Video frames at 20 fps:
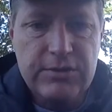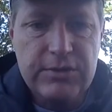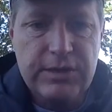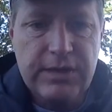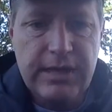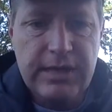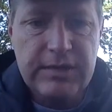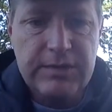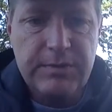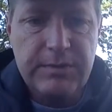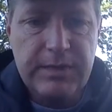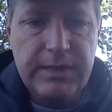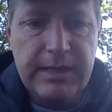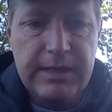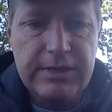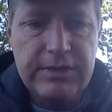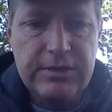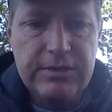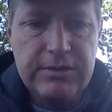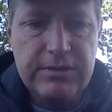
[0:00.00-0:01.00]
and
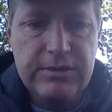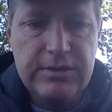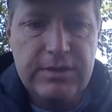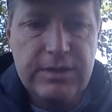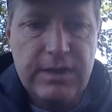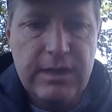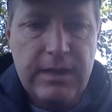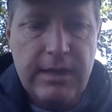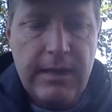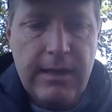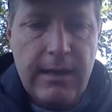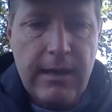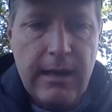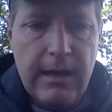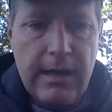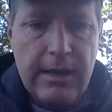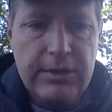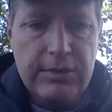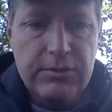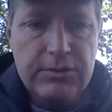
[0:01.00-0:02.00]
explanations,
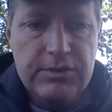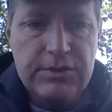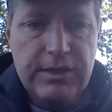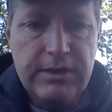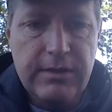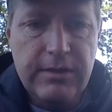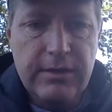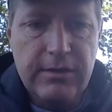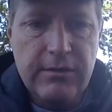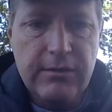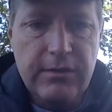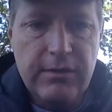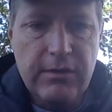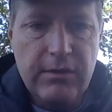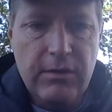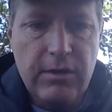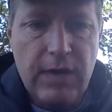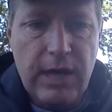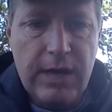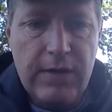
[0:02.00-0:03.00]
and you'll see there the
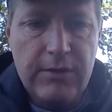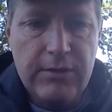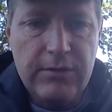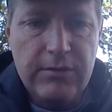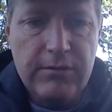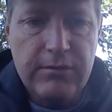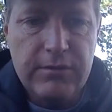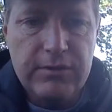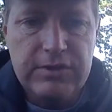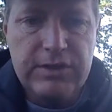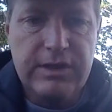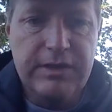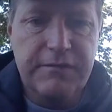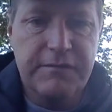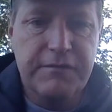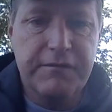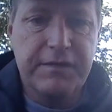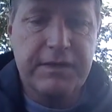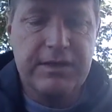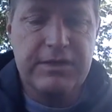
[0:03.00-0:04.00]
Ohio University
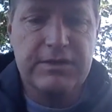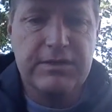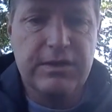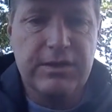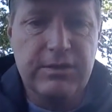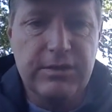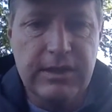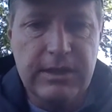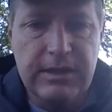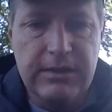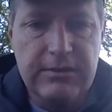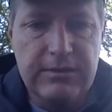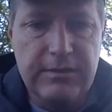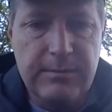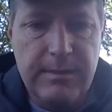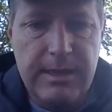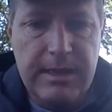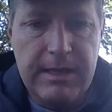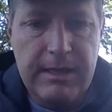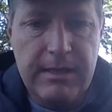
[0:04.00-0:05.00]
fix that you needed to
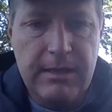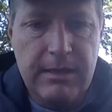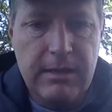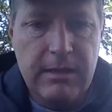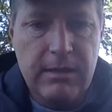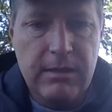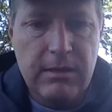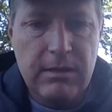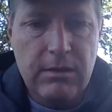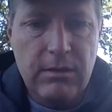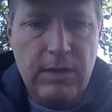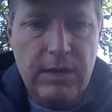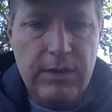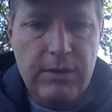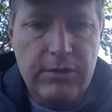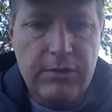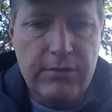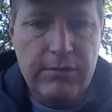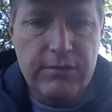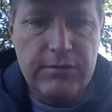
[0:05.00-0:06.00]
make. Ohio
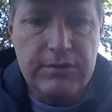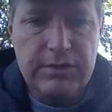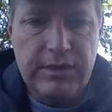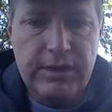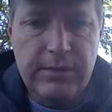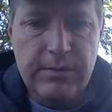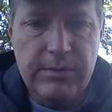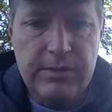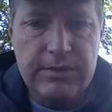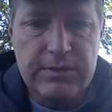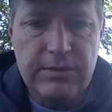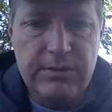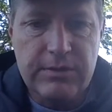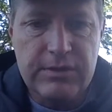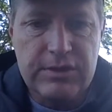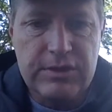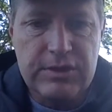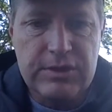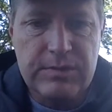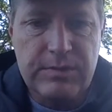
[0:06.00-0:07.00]
University recently
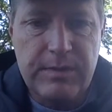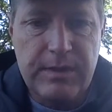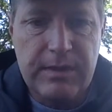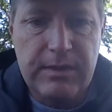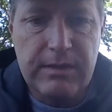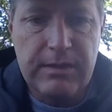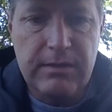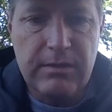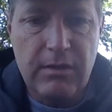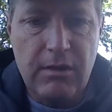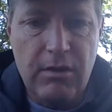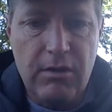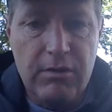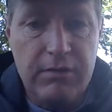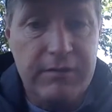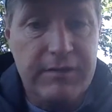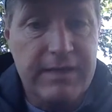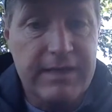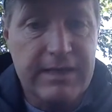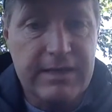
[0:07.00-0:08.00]
suspended all of
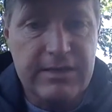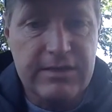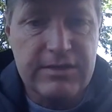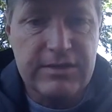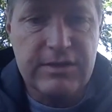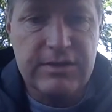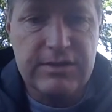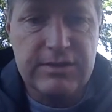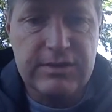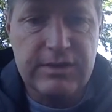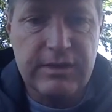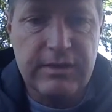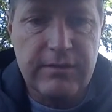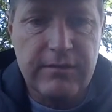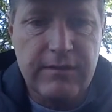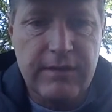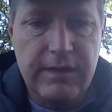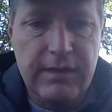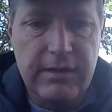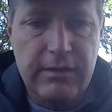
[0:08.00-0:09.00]
its instead of
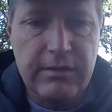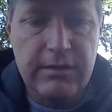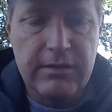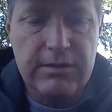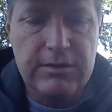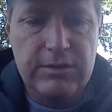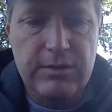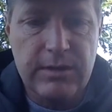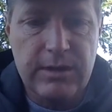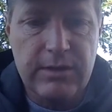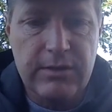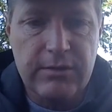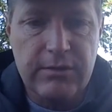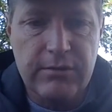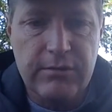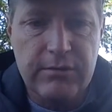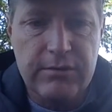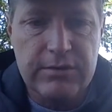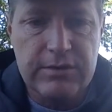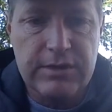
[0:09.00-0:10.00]
their, because Ohio
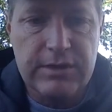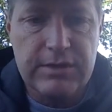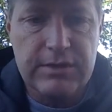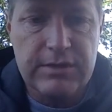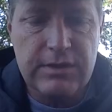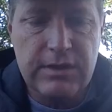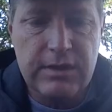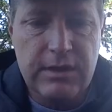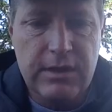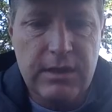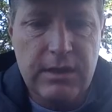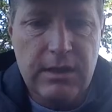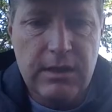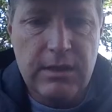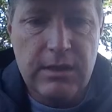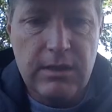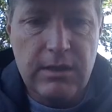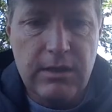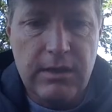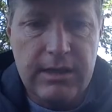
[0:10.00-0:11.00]
University is a
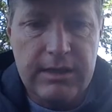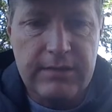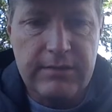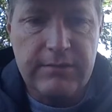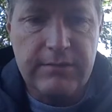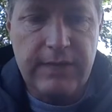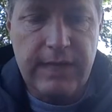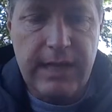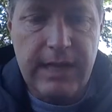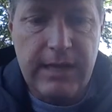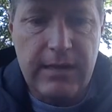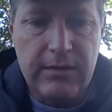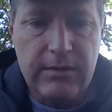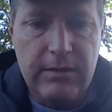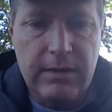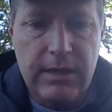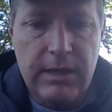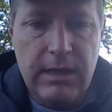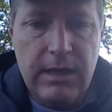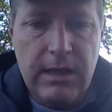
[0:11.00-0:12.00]
collective noun.
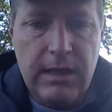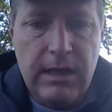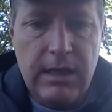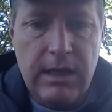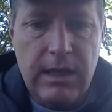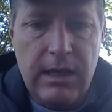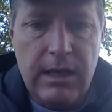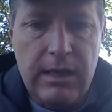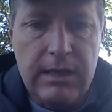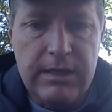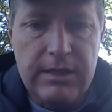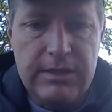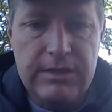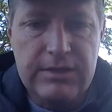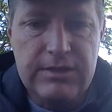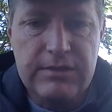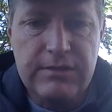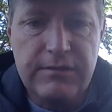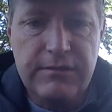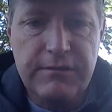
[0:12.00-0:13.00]

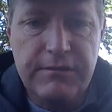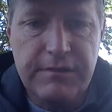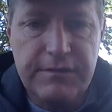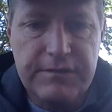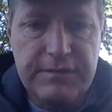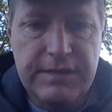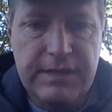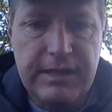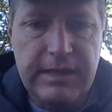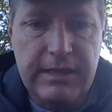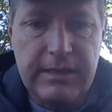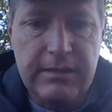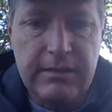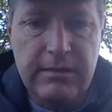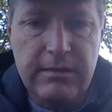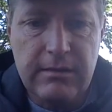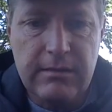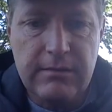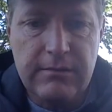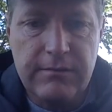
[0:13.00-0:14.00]
It's 15.
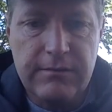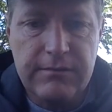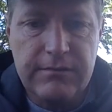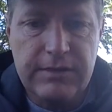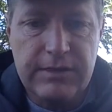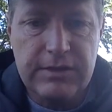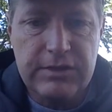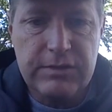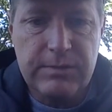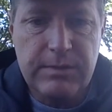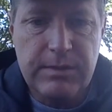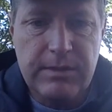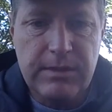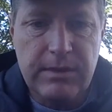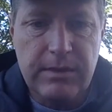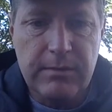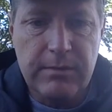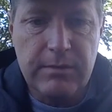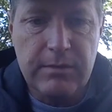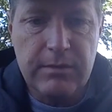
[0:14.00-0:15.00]
15 should be the
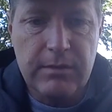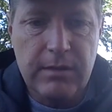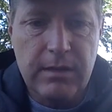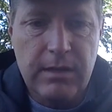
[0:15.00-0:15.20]
number,